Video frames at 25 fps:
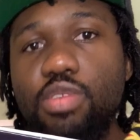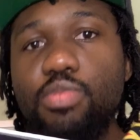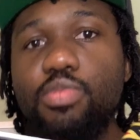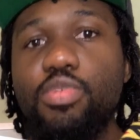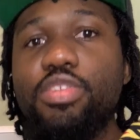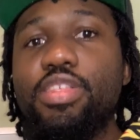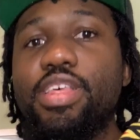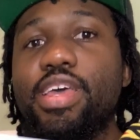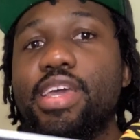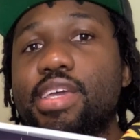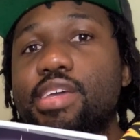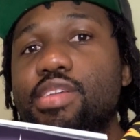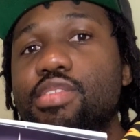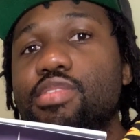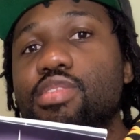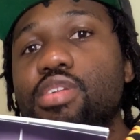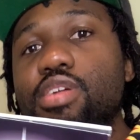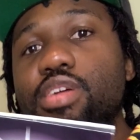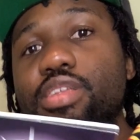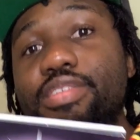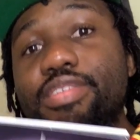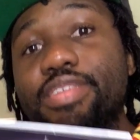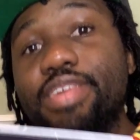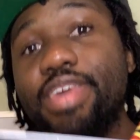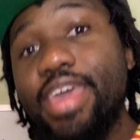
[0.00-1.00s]
almost like it's
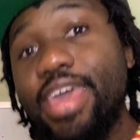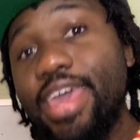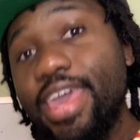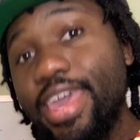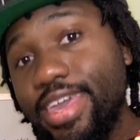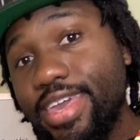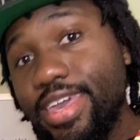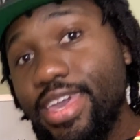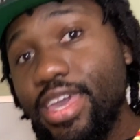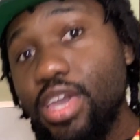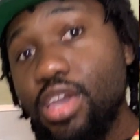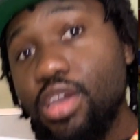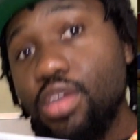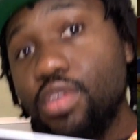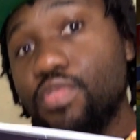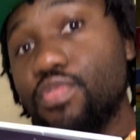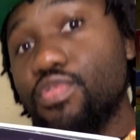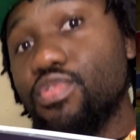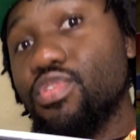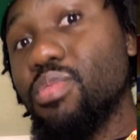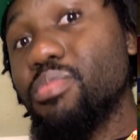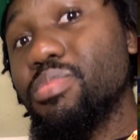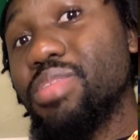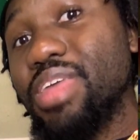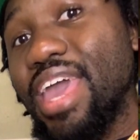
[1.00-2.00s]
taking
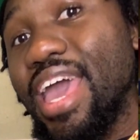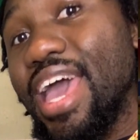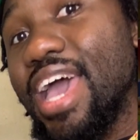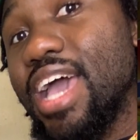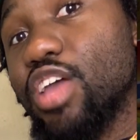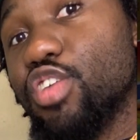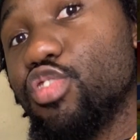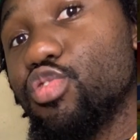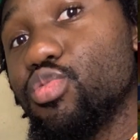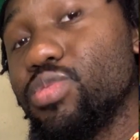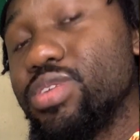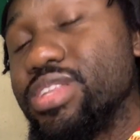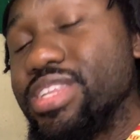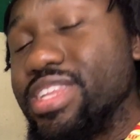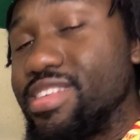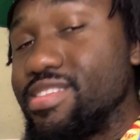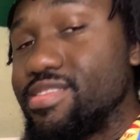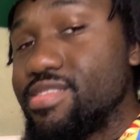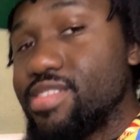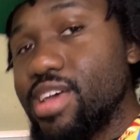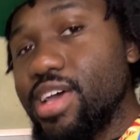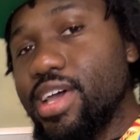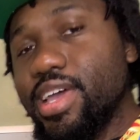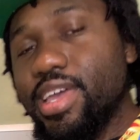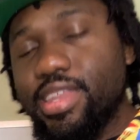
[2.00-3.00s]
from the actual
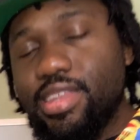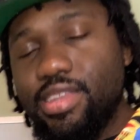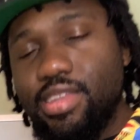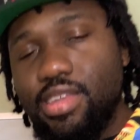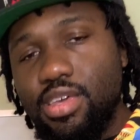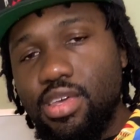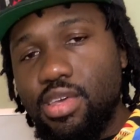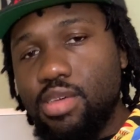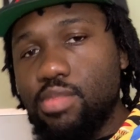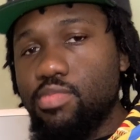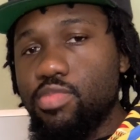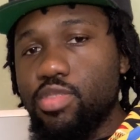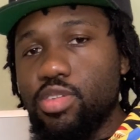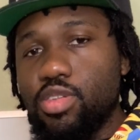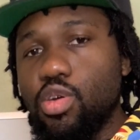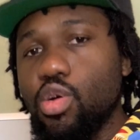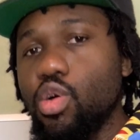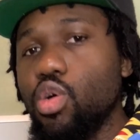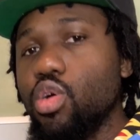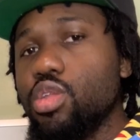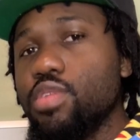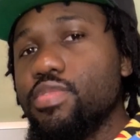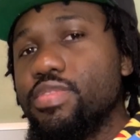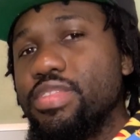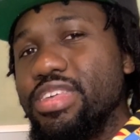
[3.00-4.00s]
design, but
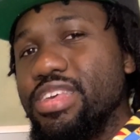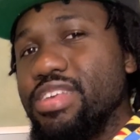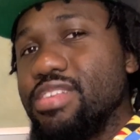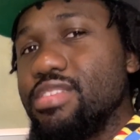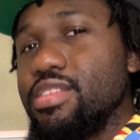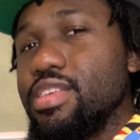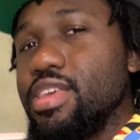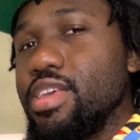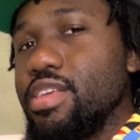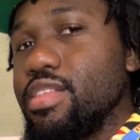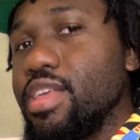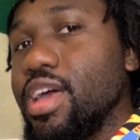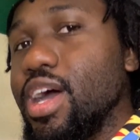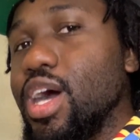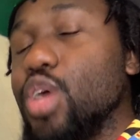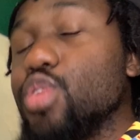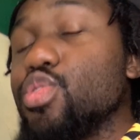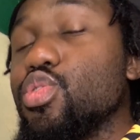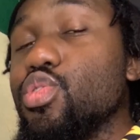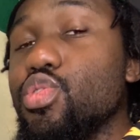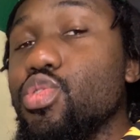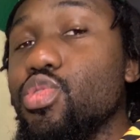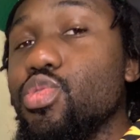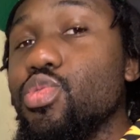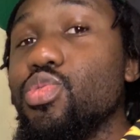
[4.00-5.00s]
all of this is how
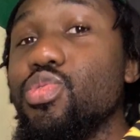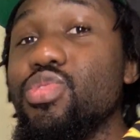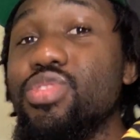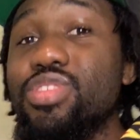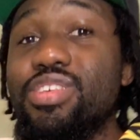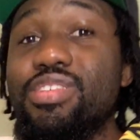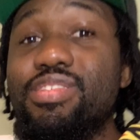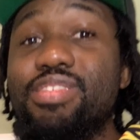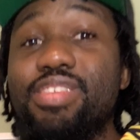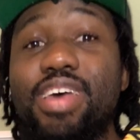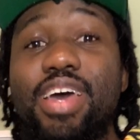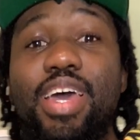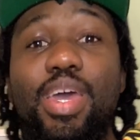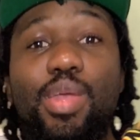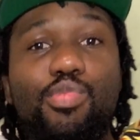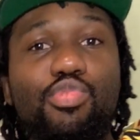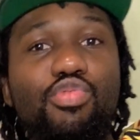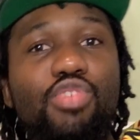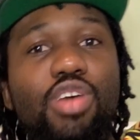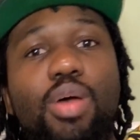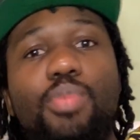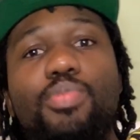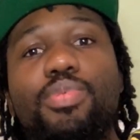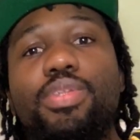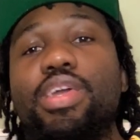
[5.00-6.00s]
you use design
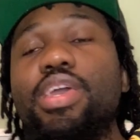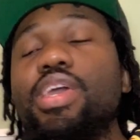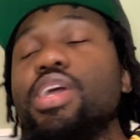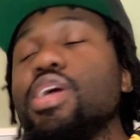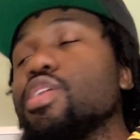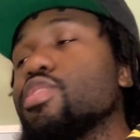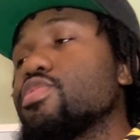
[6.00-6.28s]
properly.